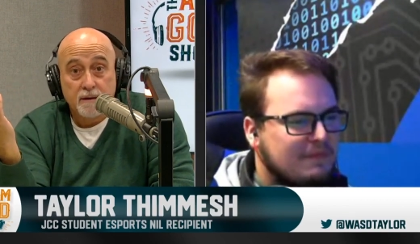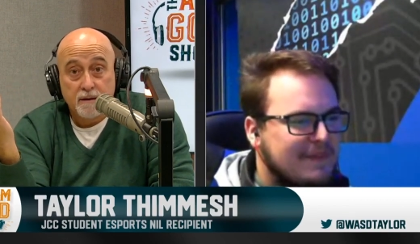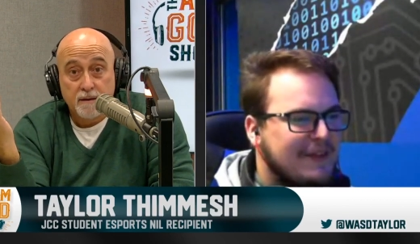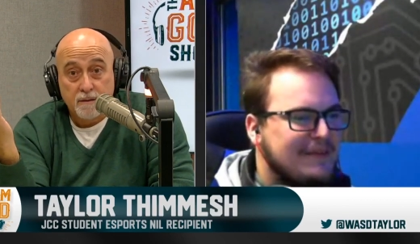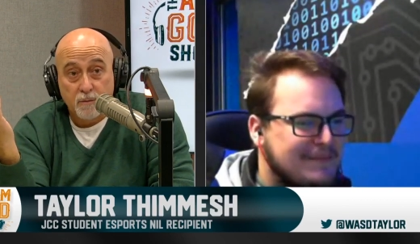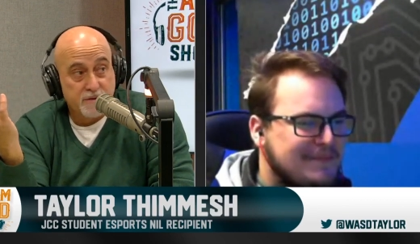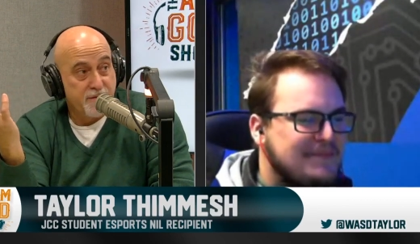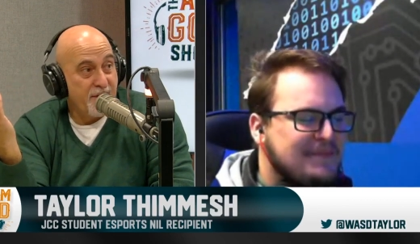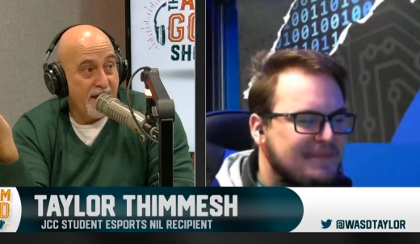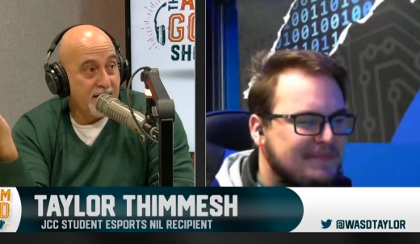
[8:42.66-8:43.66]
Speaker 1: Was yep.
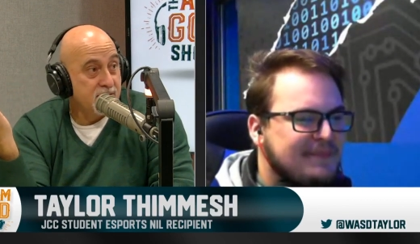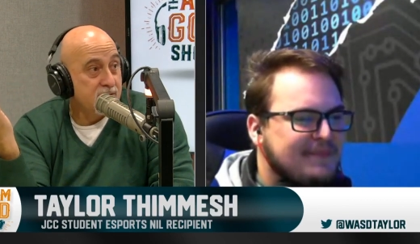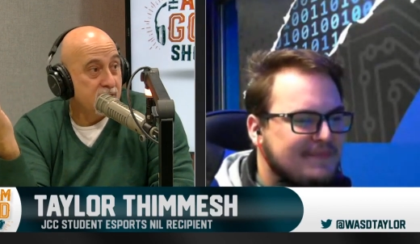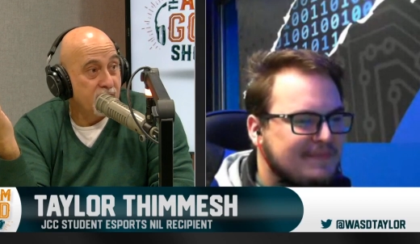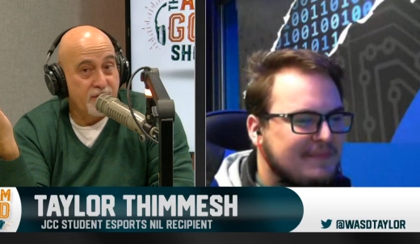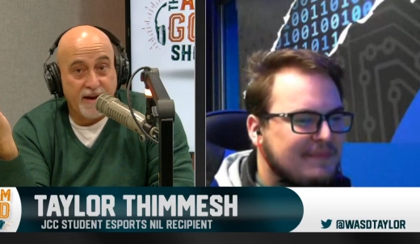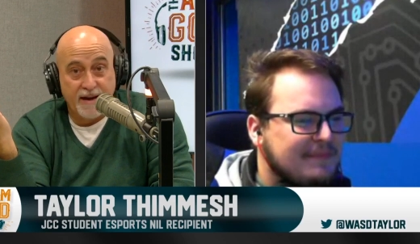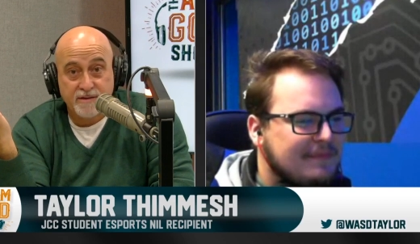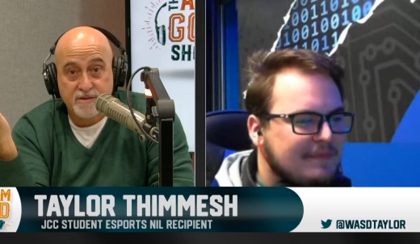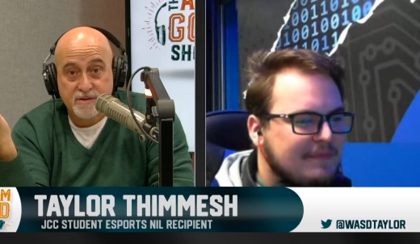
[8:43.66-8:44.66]
Phase
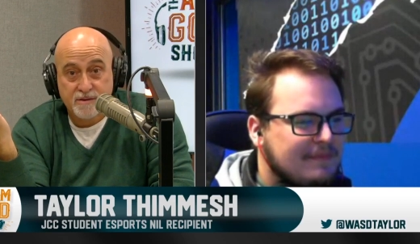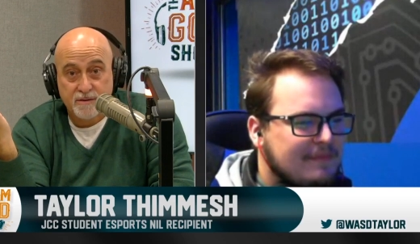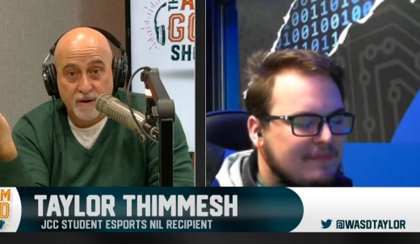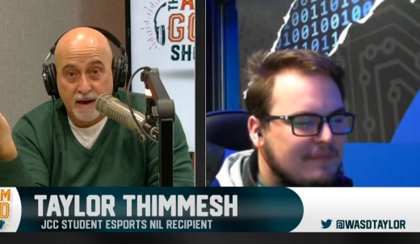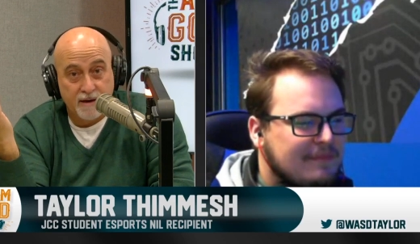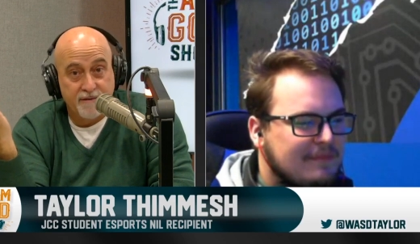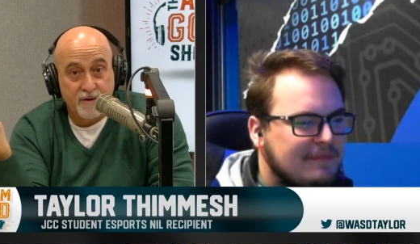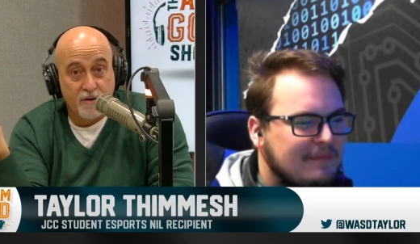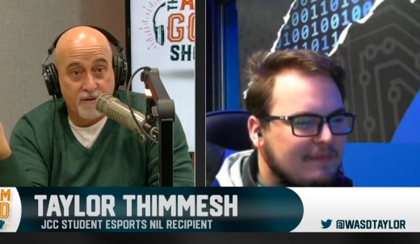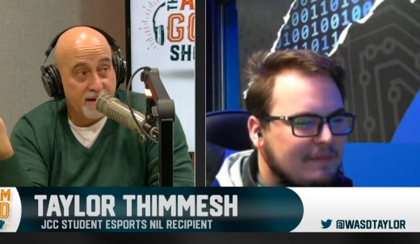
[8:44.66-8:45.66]
Phase? Well, I don't even know
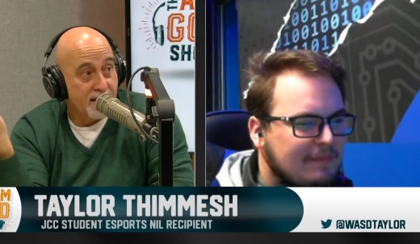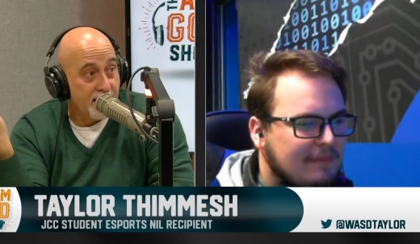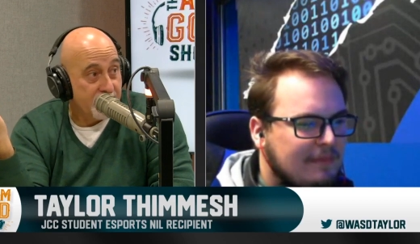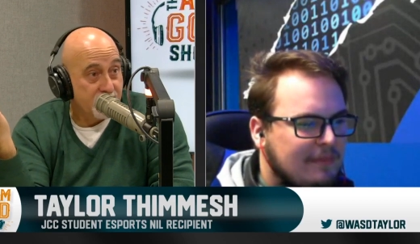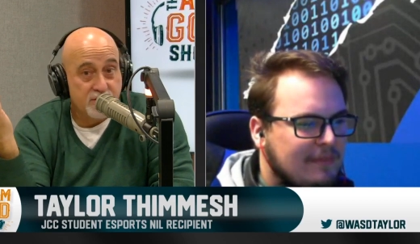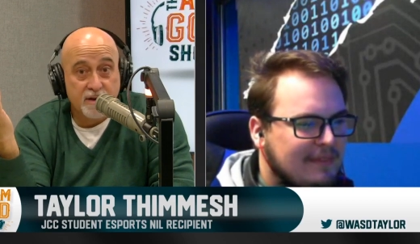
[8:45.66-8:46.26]
who that guy is.